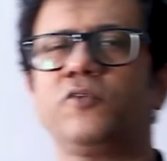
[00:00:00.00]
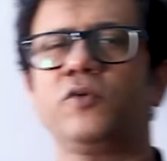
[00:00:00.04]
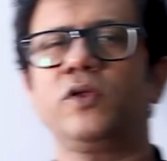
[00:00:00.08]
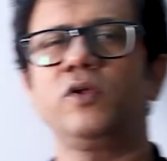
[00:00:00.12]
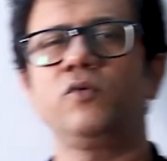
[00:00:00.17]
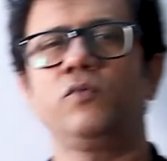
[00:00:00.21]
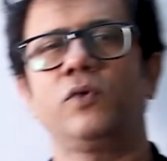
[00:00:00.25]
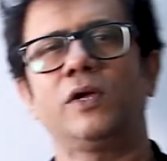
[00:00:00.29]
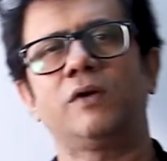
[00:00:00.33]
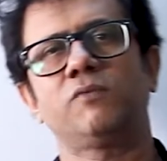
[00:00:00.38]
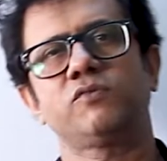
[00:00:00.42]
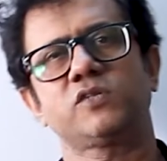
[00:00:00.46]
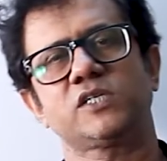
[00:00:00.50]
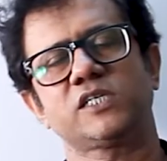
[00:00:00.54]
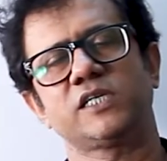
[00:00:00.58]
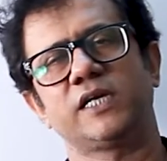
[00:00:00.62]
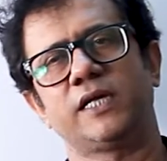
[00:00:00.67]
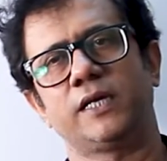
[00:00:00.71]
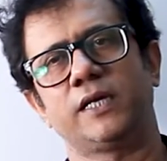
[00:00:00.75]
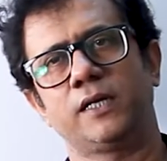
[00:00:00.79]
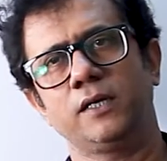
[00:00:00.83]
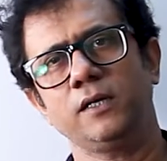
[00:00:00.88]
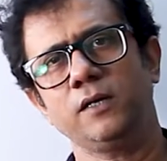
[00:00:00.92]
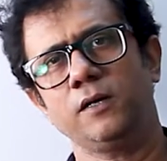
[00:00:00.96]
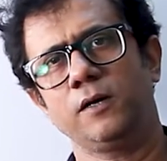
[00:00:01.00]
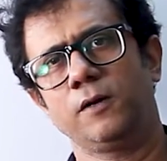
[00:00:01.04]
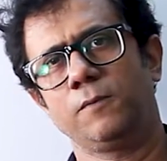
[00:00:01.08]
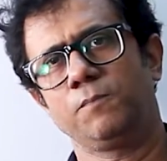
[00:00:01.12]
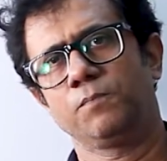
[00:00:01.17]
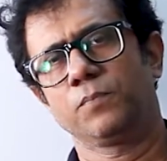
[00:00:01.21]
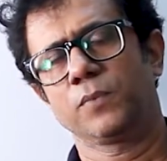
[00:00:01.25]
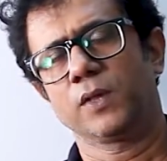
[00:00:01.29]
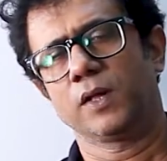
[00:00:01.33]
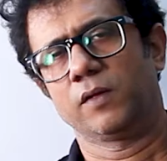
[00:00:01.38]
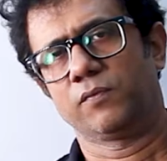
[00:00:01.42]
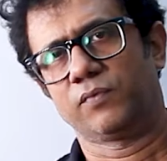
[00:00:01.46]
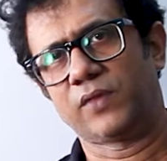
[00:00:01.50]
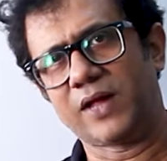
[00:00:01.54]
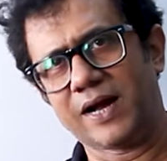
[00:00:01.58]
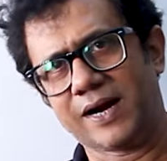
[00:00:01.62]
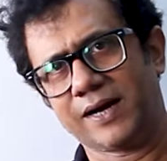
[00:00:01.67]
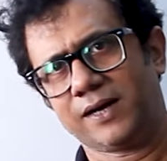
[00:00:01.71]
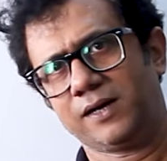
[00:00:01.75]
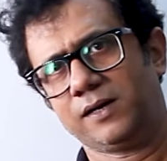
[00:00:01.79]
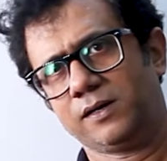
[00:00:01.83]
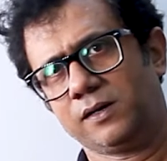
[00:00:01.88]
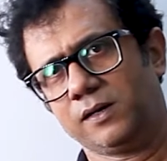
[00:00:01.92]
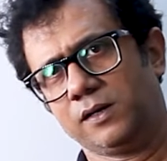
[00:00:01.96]
tree we have seen
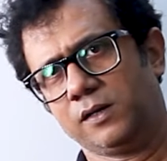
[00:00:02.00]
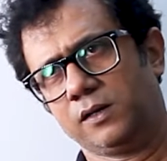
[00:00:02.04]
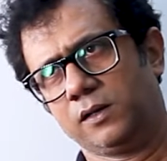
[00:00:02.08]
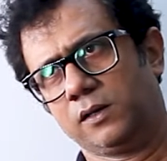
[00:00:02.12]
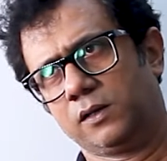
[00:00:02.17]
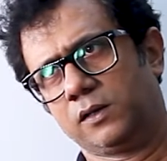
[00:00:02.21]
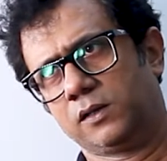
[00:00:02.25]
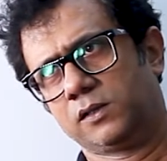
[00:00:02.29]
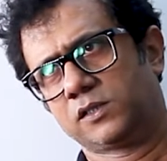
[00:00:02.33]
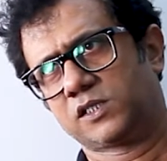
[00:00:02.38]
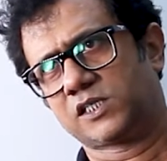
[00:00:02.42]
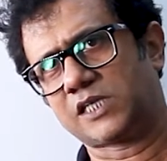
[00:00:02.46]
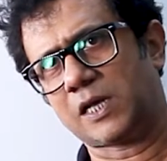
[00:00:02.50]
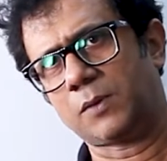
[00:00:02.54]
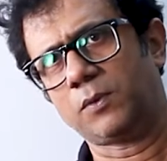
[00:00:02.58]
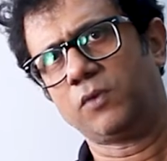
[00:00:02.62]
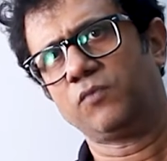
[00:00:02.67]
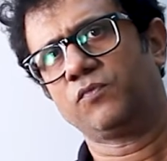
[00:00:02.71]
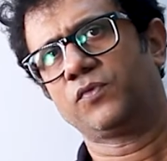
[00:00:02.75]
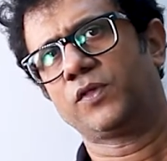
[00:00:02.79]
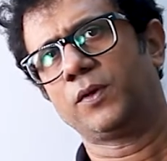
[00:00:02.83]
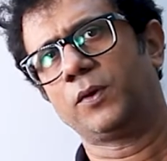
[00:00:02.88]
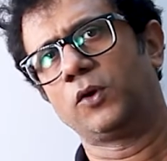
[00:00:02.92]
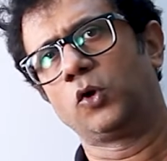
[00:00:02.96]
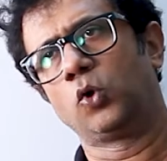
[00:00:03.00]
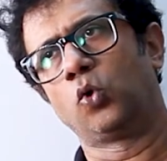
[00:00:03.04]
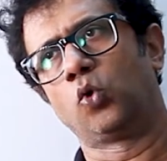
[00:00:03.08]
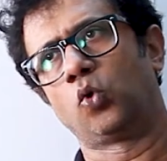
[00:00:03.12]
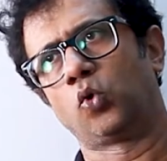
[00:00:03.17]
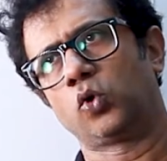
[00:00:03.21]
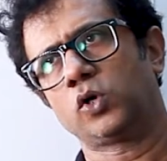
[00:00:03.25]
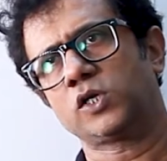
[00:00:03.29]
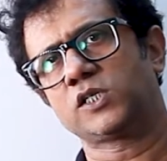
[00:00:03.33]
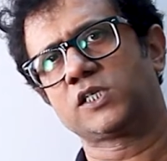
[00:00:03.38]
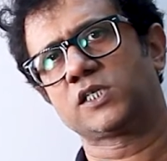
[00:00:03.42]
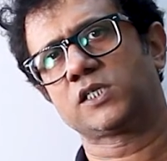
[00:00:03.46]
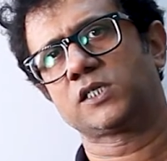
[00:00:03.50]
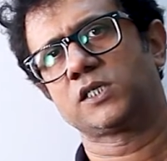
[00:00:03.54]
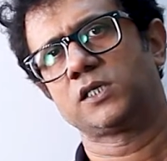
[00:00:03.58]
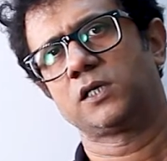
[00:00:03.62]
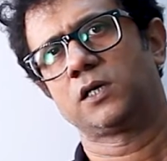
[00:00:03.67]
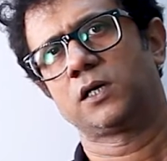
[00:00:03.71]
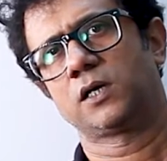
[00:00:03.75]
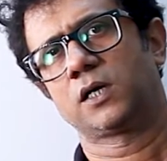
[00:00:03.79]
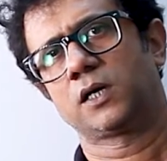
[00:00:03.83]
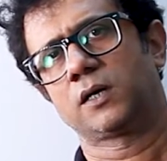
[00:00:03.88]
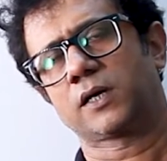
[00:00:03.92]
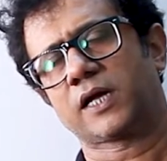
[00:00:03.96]
that some of the nodes
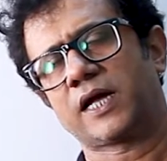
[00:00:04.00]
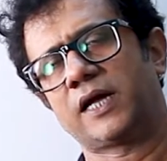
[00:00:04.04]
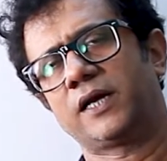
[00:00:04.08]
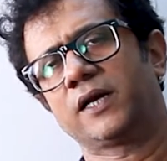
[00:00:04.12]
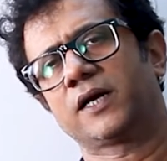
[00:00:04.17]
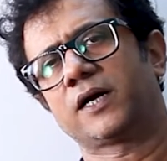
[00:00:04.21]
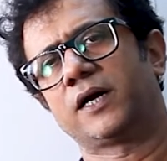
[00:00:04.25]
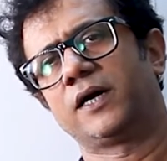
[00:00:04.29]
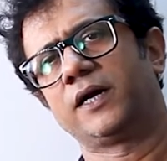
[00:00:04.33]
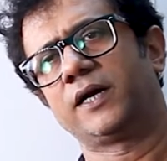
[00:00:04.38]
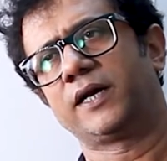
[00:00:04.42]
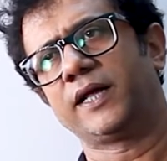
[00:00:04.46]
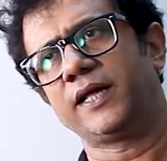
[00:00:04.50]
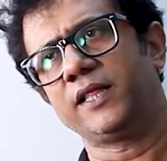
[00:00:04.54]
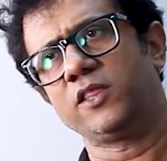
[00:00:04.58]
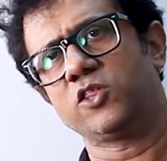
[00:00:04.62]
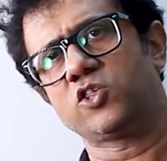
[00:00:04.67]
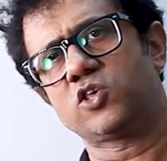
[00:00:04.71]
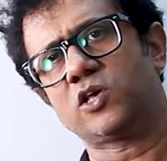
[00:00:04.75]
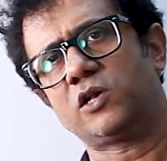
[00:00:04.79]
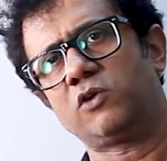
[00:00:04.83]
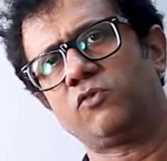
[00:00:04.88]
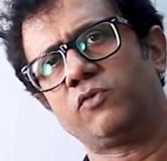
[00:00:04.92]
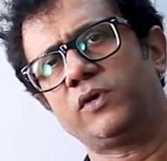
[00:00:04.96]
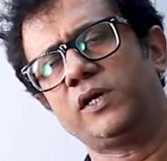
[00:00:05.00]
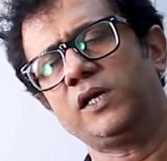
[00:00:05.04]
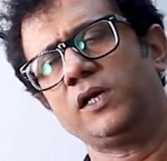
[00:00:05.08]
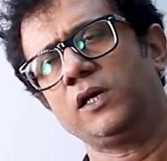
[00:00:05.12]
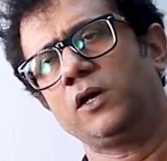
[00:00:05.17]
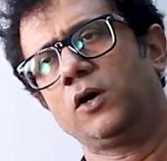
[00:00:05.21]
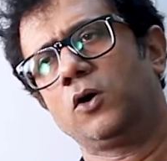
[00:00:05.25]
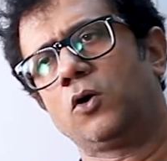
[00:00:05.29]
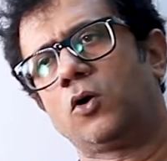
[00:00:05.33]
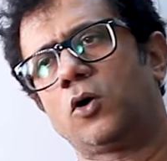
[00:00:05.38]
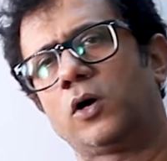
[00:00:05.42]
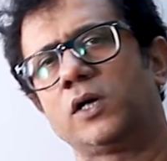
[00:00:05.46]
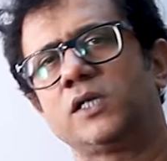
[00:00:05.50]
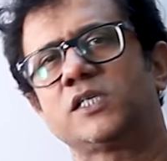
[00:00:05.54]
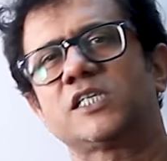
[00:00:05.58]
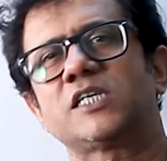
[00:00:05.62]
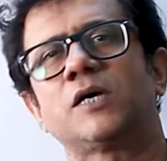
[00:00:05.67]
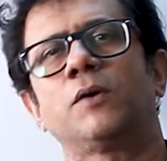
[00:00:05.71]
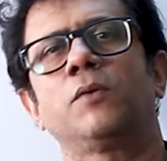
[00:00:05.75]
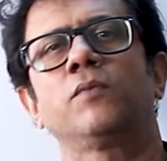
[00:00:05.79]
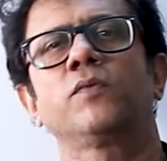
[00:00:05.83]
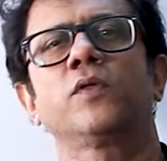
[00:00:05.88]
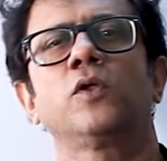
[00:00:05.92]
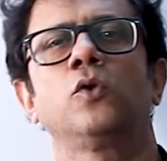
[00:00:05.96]
can contain children and
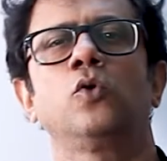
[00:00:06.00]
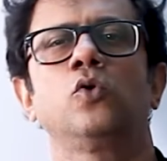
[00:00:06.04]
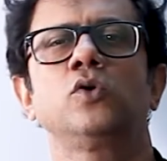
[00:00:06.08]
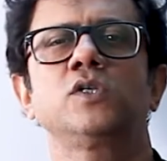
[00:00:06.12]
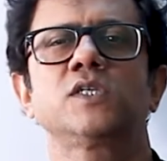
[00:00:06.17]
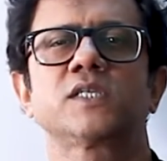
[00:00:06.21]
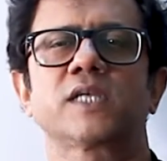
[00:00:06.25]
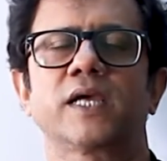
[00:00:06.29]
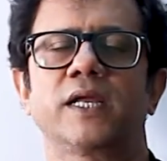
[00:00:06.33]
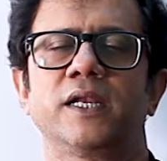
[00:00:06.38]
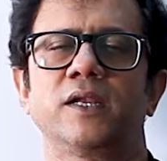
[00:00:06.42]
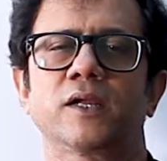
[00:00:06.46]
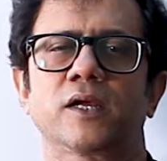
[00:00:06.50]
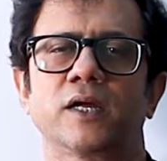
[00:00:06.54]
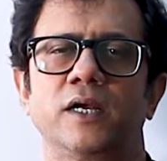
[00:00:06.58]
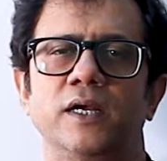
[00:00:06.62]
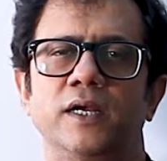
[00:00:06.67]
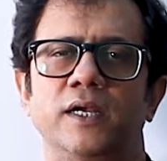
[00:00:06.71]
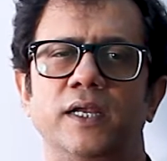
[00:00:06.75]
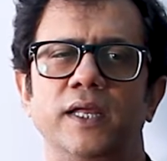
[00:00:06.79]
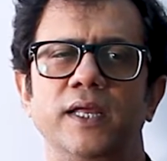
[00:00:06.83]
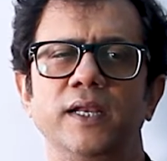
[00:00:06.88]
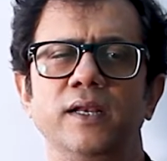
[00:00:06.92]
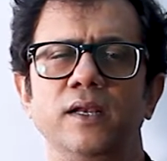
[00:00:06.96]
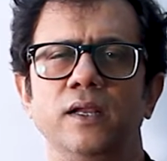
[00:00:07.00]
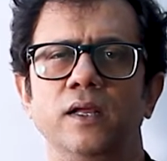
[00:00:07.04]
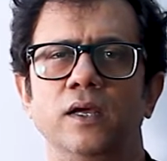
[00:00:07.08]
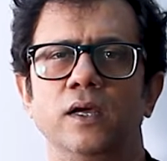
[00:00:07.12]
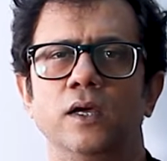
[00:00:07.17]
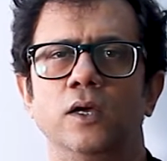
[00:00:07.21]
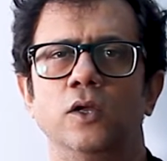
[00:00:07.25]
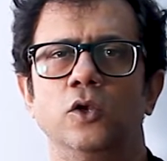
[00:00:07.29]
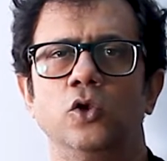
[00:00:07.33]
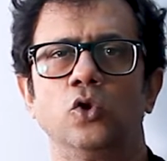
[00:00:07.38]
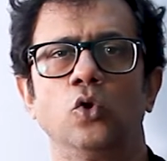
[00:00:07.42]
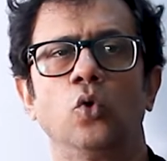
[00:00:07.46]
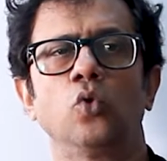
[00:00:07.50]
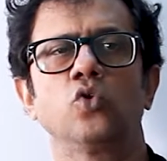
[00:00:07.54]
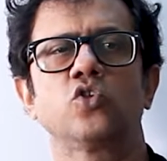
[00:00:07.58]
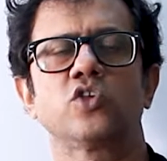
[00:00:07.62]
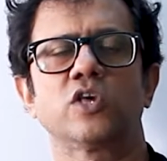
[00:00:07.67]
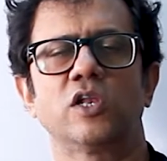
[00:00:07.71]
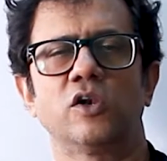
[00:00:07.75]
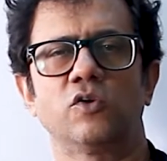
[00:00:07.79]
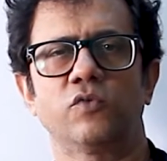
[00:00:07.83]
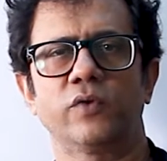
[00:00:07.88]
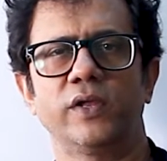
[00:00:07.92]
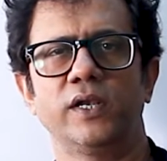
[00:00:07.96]
some of the nodes can contain no
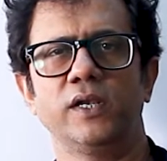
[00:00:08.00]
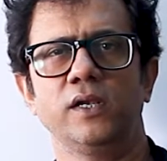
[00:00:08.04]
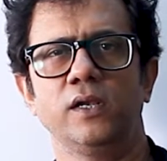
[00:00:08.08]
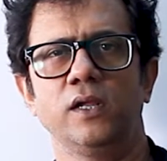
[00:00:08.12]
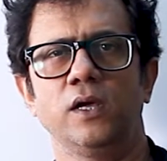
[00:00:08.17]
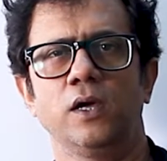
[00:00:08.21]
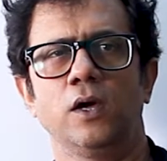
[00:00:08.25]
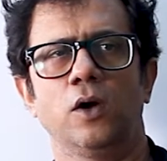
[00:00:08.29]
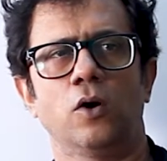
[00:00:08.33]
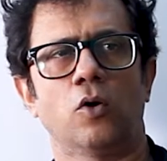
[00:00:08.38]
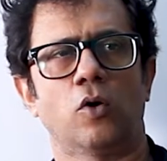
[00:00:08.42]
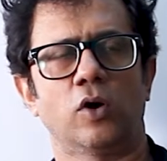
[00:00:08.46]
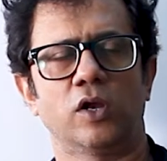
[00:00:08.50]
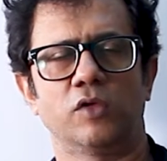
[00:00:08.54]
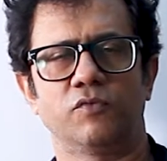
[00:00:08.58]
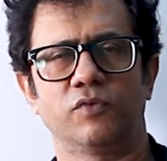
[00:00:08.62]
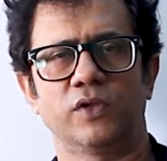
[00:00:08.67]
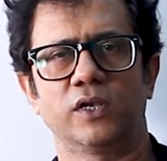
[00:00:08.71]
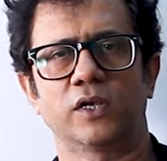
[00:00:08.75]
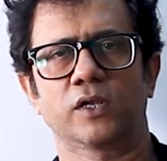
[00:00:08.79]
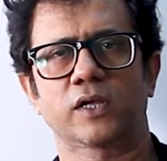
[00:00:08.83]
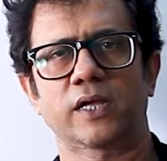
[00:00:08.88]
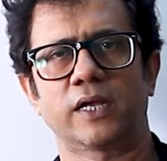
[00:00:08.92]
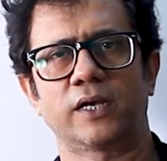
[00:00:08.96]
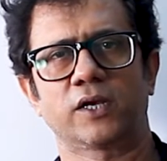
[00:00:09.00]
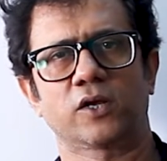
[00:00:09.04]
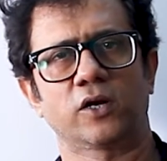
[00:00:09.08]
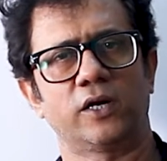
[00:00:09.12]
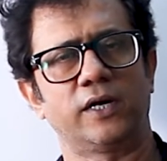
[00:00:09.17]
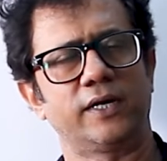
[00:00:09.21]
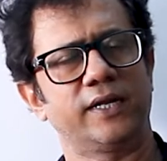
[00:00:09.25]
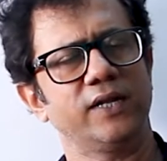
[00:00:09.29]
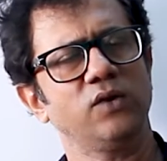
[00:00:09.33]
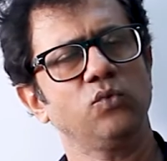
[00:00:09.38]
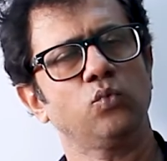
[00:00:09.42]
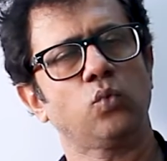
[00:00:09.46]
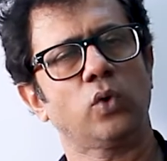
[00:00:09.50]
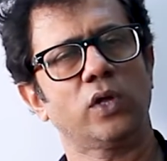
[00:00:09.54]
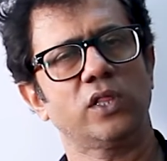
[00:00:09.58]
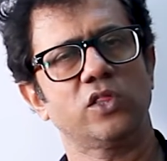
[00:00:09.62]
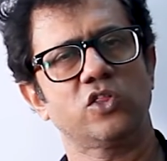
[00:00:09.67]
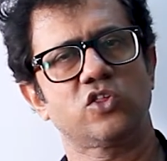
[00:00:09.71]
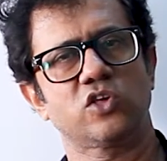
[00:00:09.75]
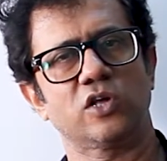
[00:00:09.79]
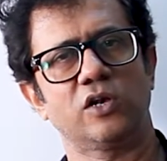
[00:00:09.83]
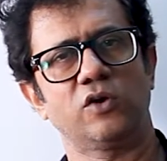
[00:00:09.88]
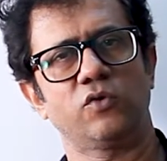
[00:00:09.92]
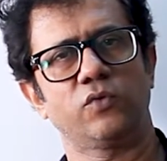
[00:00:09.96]
children or even can contain one
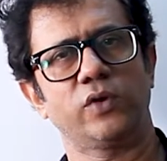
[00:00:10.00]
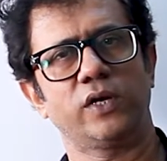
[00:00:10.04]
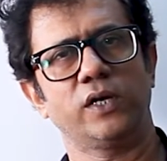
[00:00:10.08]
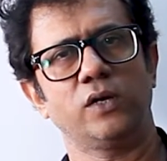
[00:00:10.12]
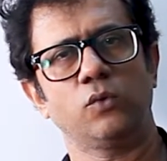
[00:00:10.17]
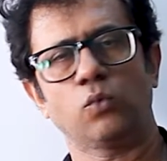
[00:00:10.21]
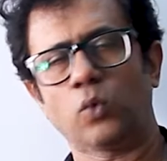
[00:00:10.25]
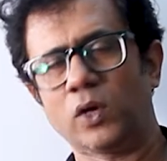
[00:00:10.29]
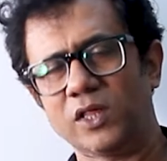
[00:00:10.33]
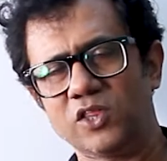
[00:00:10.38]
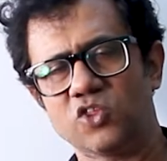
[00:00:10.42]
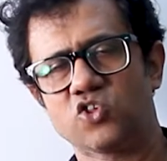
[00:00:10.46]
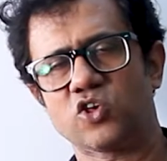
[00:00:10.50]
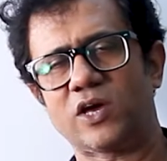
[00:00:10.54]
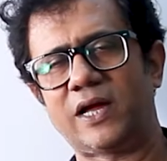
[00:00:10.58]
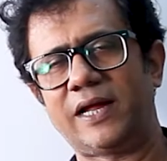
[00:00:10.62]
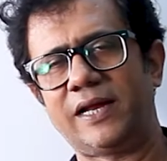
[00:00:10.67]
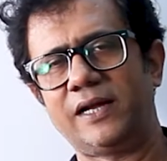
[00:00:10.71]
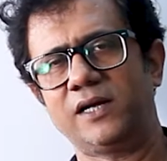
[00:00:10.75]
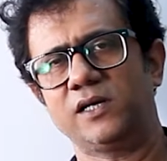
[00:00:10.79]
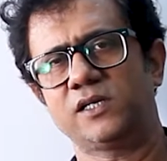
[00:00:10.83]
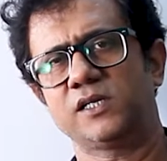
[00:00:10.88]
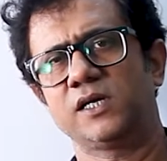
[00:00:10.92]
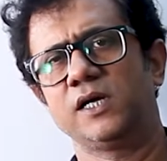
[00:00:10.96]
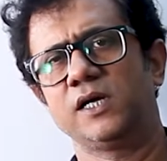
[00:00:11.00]
child.